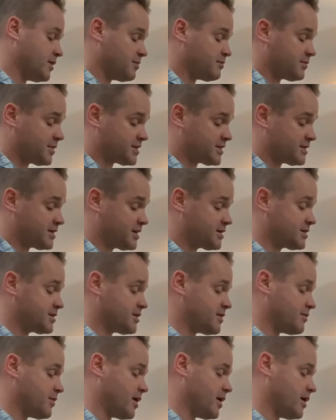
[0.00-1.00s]
but 6 of
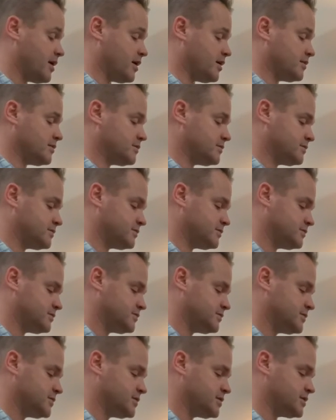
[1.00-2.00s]
them are. C,
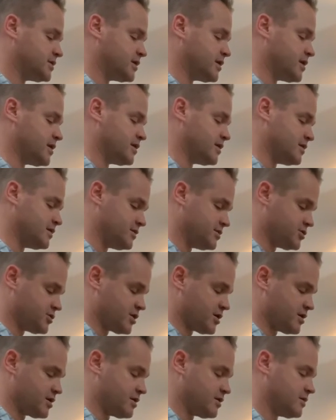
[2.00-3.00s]
G,
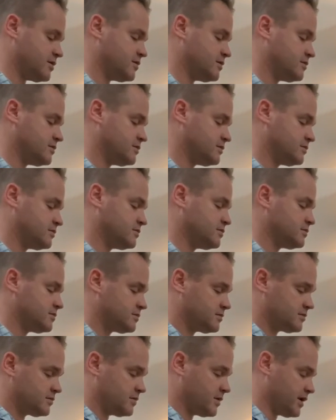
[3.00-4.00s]

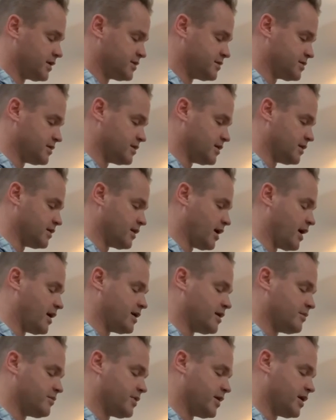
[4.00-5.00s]
then D and
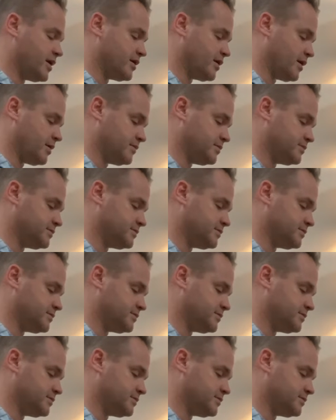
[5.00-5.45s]
A are paired up,